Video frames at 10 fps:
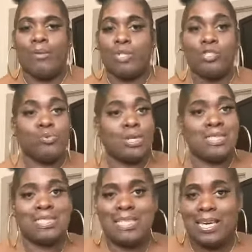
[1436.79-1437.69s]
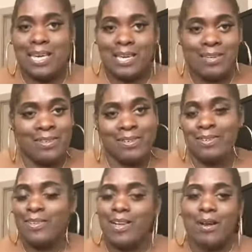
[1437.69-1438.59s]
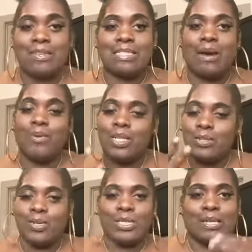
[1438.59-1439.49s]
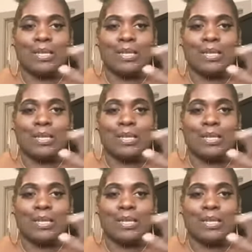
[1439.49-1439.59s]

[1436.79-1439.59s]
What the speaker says: what you want to see. You know, because I want to do a little